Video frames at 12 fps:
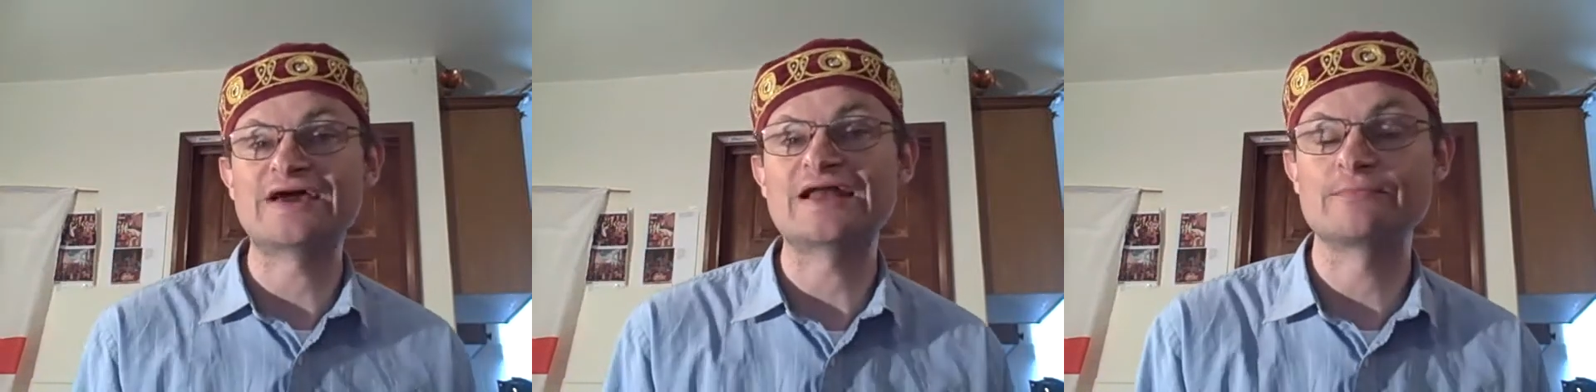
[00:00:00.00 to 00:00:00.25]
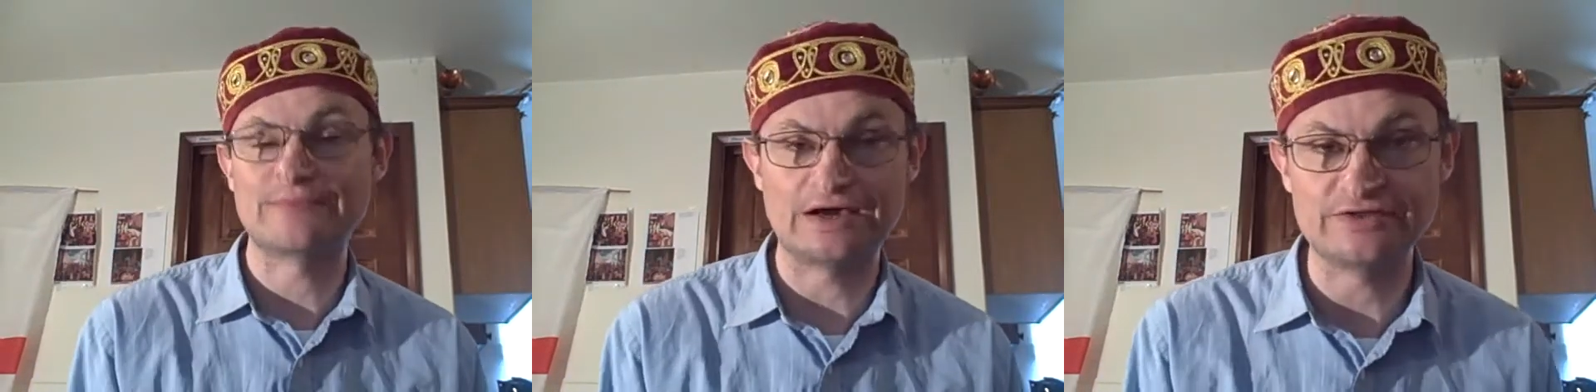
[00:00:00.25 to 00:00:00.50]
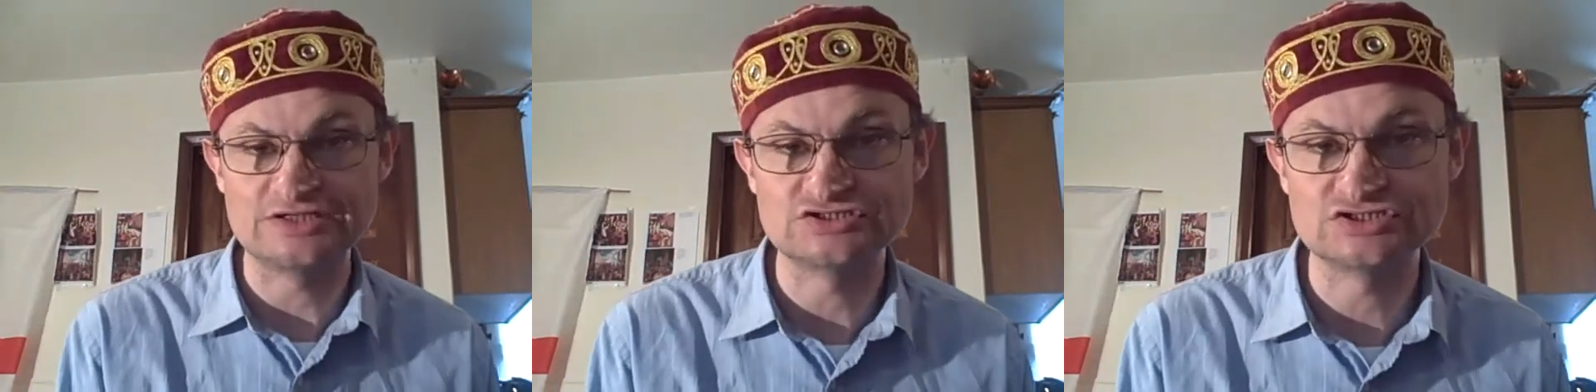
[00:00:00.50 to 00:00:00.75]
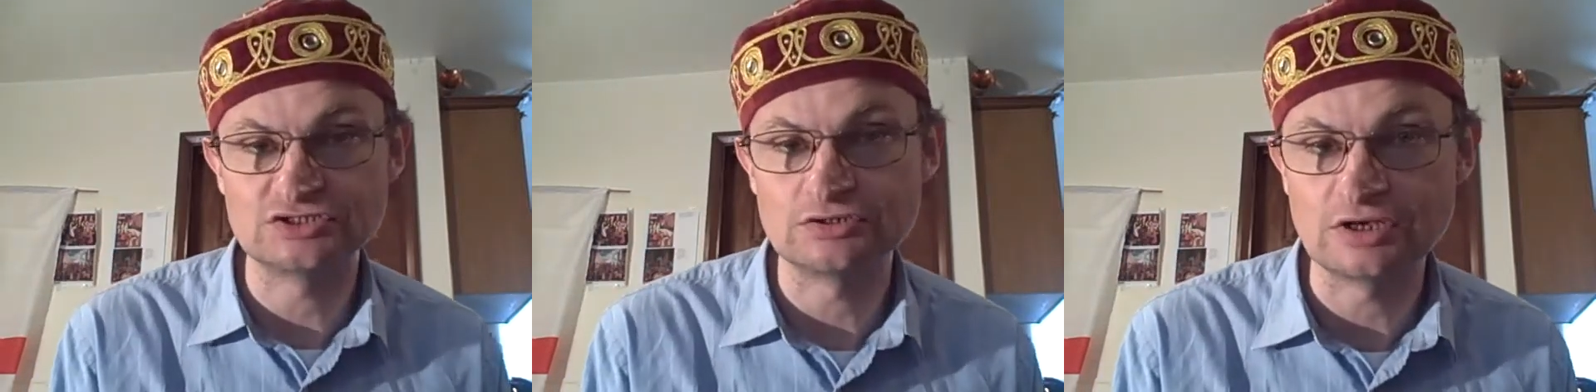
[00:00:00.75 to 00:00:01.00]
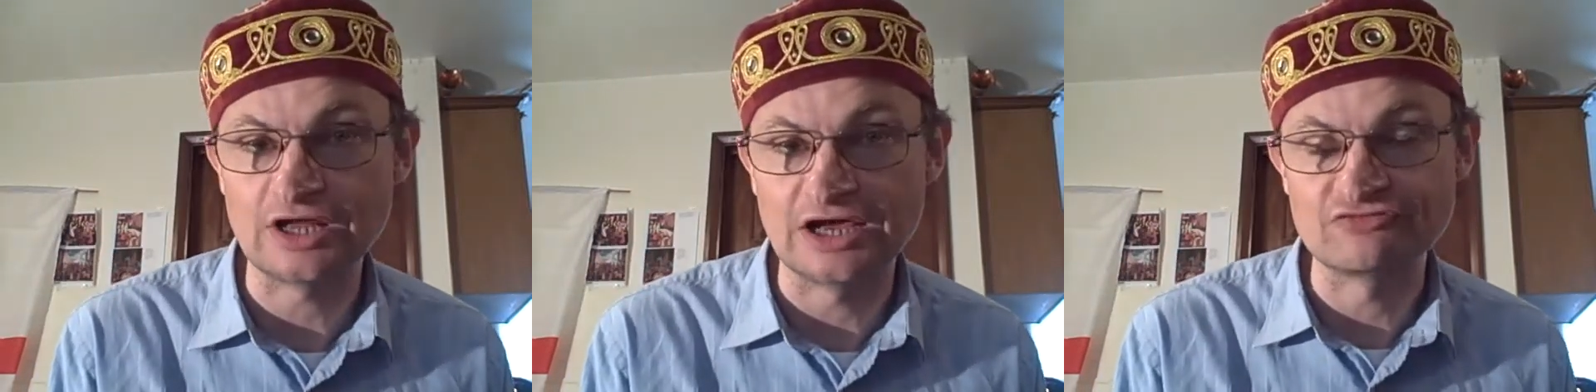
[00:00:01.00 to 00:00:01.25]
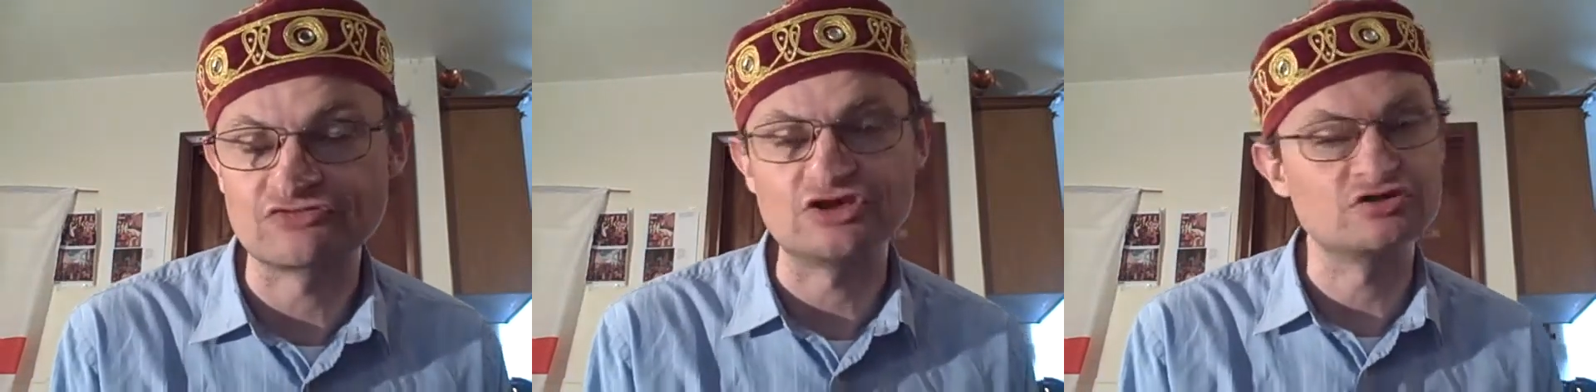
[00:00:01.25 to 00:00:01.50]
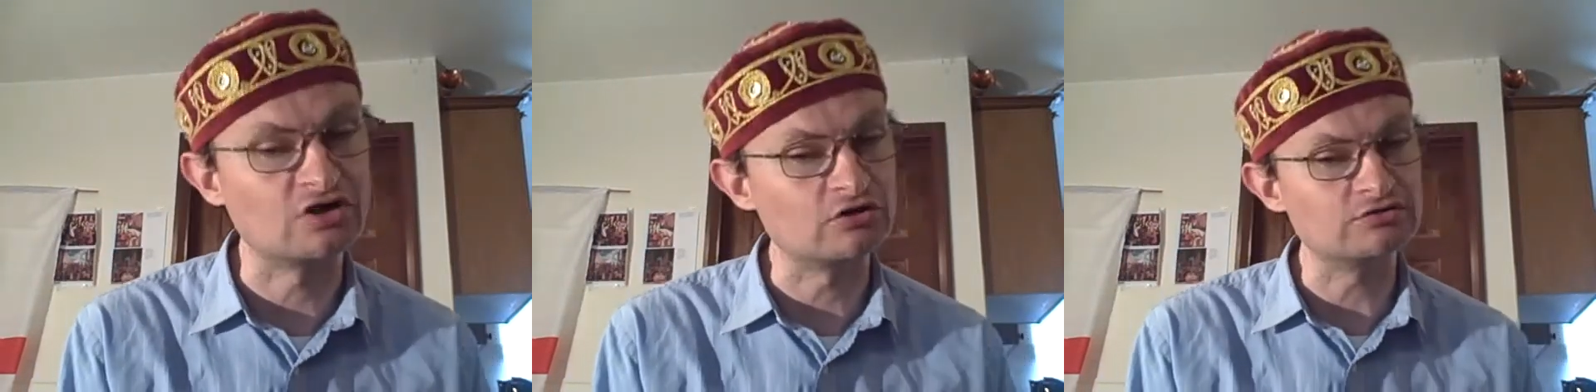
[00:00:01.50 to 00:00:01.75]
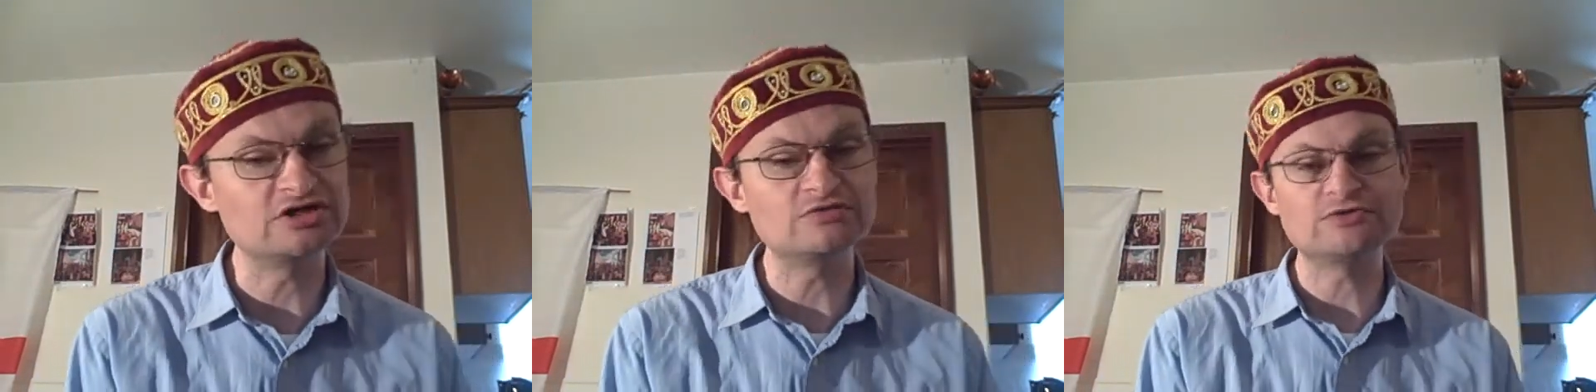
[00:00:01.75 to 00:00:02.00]
that about into your life. So you
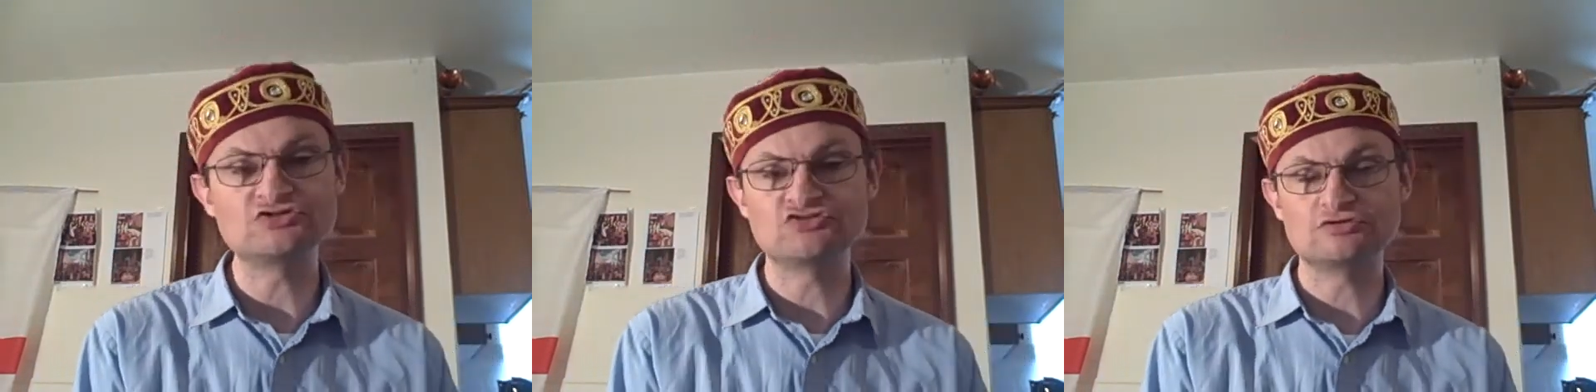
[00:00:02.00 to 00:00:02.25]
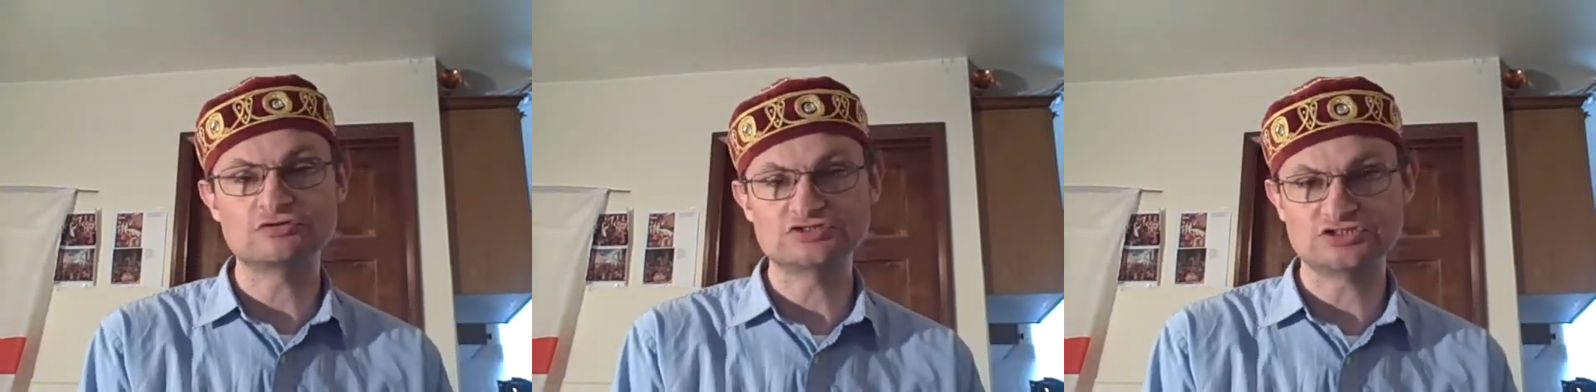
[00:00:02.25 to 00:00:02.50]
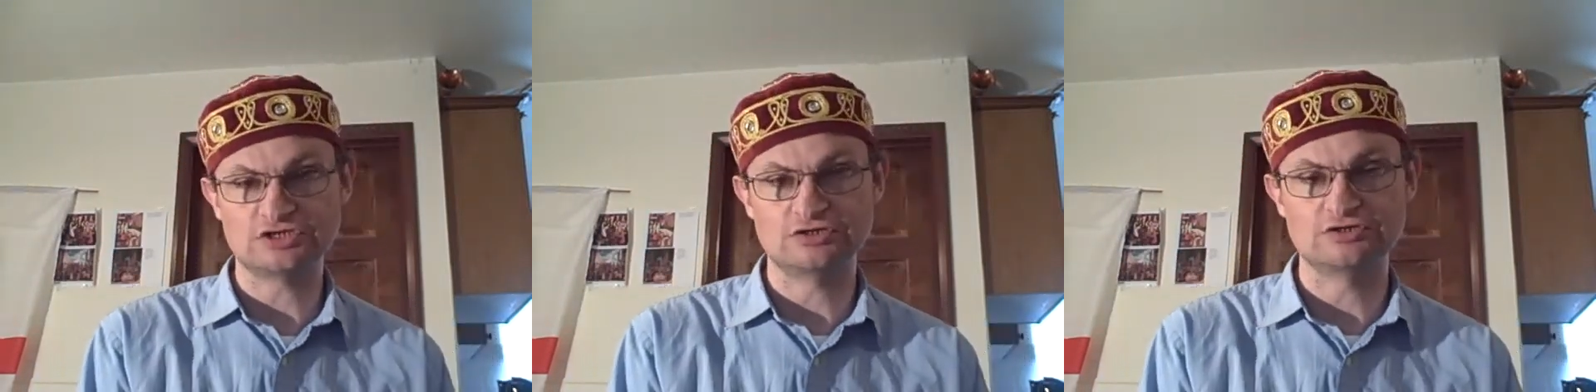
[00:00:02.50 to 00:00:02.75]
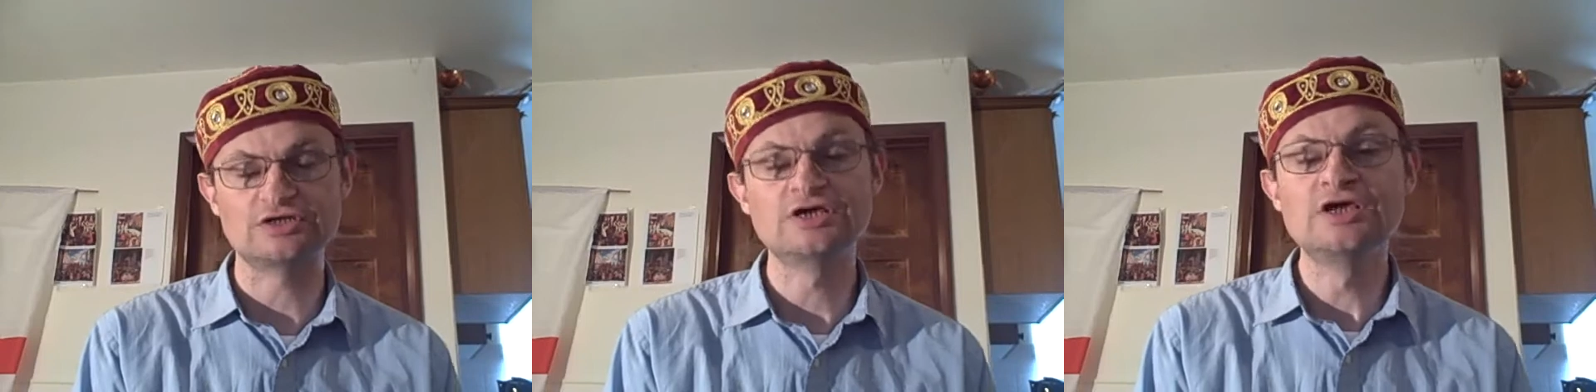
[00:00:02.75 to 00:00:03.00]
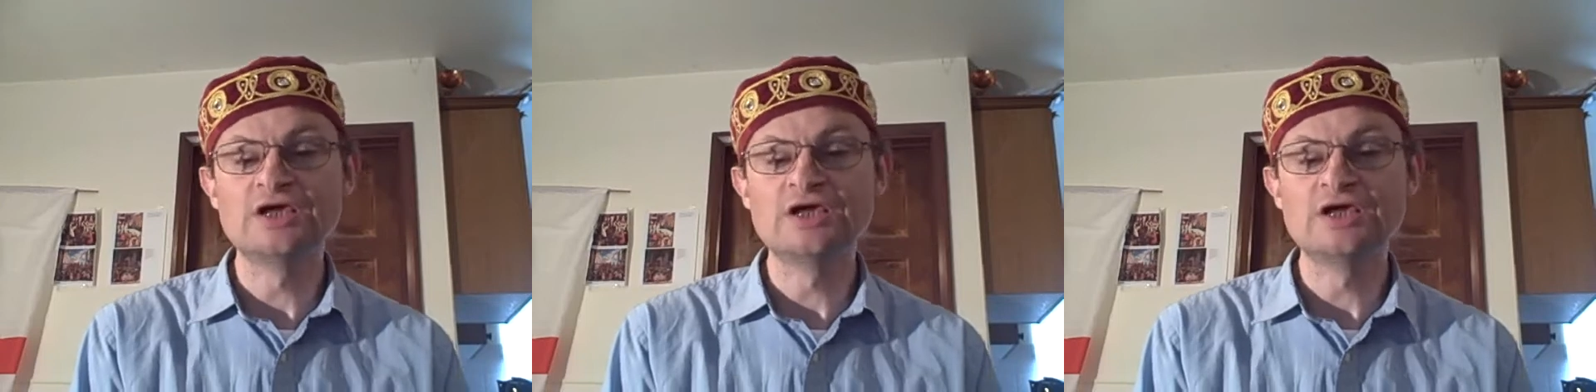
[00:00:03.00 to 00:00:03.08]
don't need to be too concerned.